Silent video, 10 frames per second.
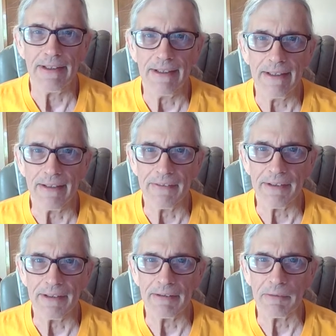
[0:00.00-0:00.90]
He has
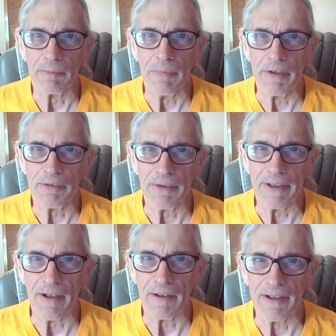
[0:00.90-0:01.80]
a ministry
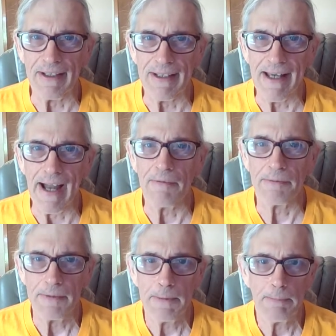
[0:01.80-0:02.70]
called Key Life.
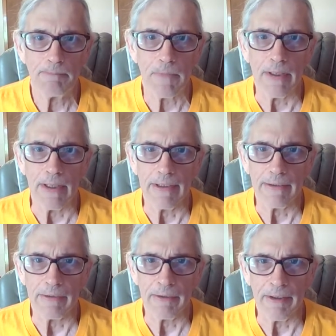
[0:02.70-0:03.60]

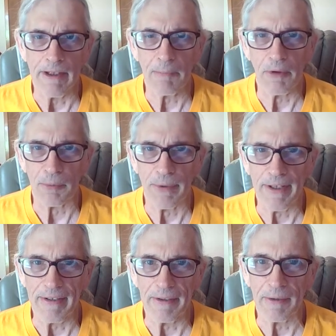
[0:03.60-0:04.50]
You can hear him on the
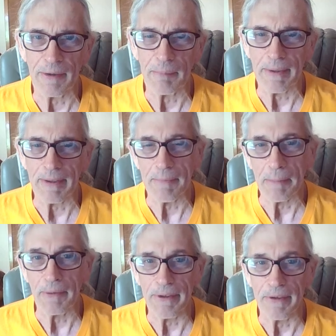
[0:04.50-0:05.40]
radio or pick him
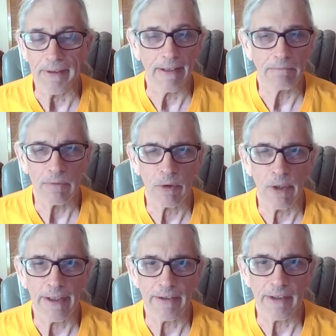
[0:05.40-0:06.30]
up on the internet.
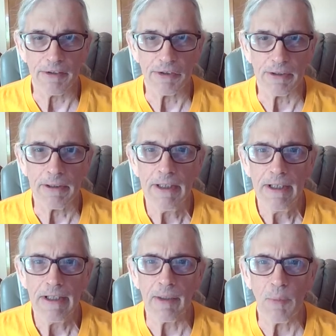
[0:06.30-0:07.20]
Great teacher.
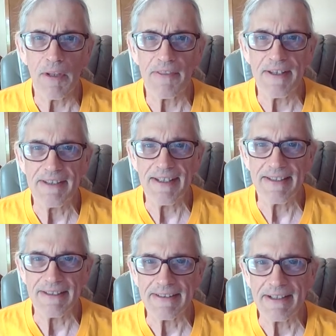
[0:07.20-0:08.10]
And one of the things he
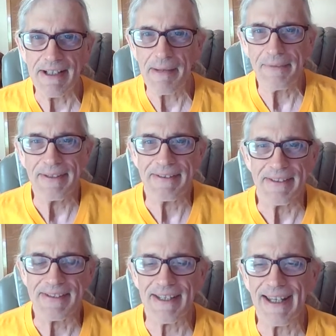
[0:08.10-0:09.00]
is common
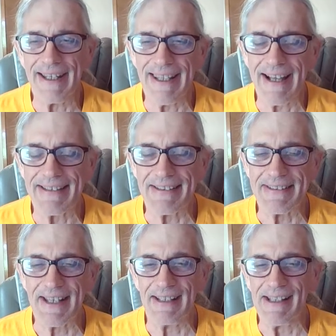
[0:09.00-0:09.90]
to say, likes to
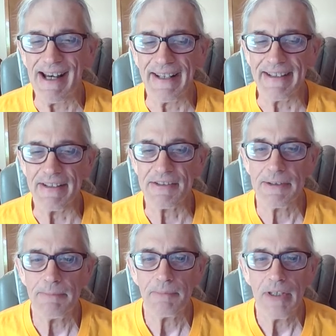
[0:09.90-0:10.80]
say a lot, is
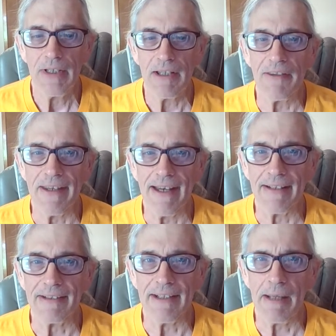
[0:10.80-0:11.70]

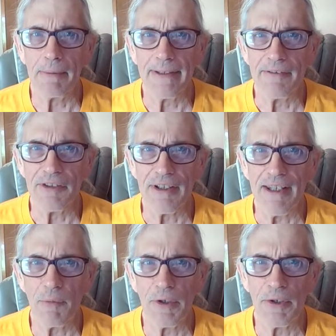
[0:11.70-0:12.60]
that he believes
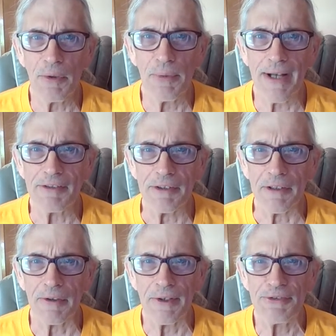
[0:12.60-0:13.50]
anyone who writes a
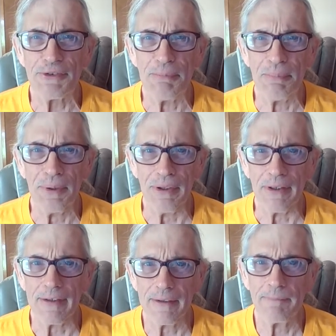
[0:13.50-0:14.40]
Christian
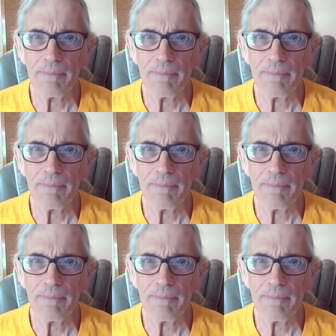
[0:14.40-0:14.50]
book